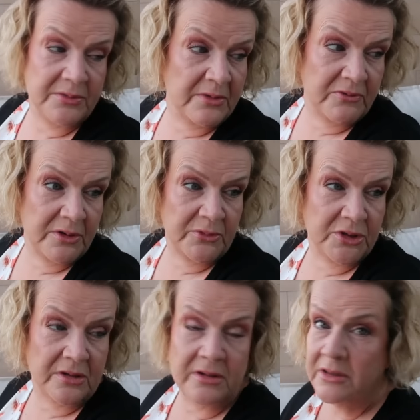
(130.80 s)
you a room
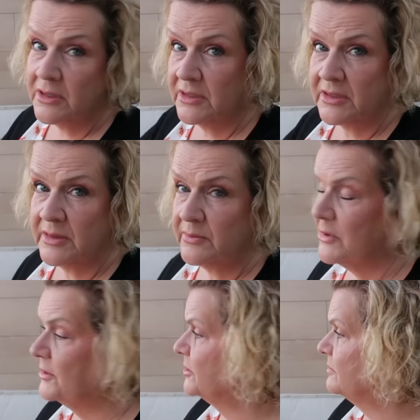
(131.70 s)
tour at some
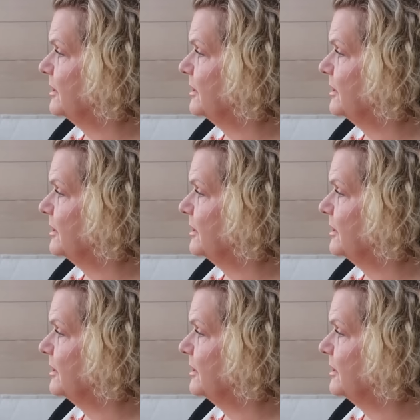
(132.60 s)
point